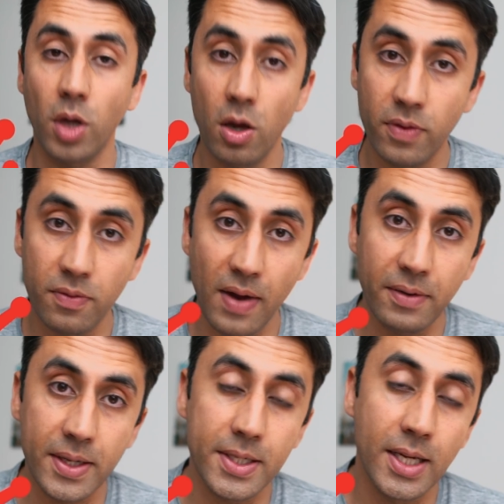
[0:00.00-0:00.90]
COVID
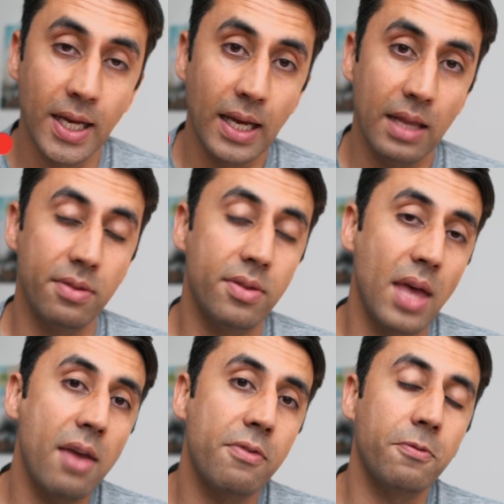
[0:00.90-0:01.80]
variant, and
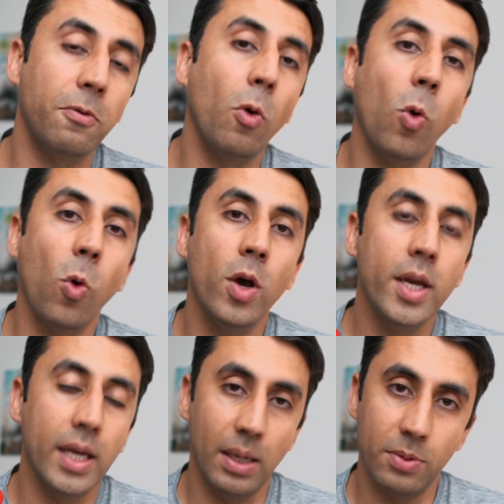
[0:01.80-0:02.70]
therefore
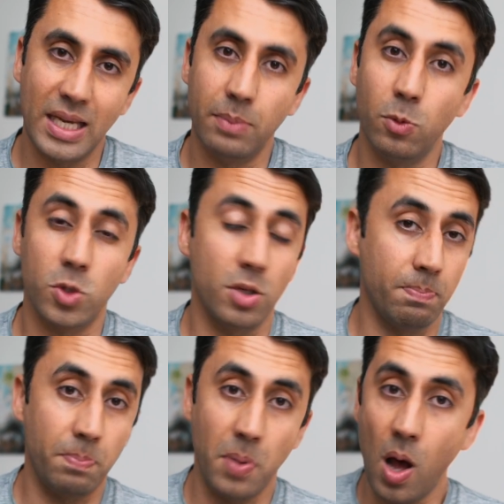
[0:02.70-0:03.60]
it was able to
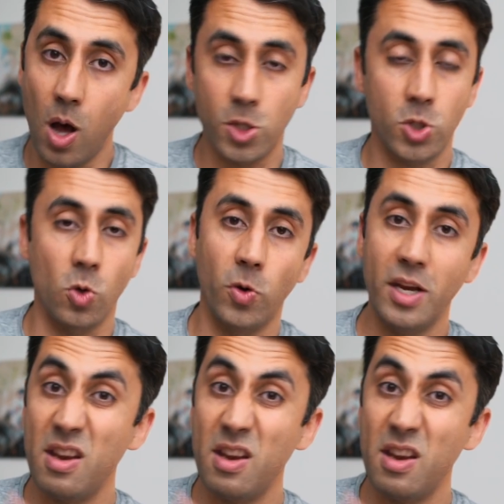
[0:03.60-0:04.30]
pass on and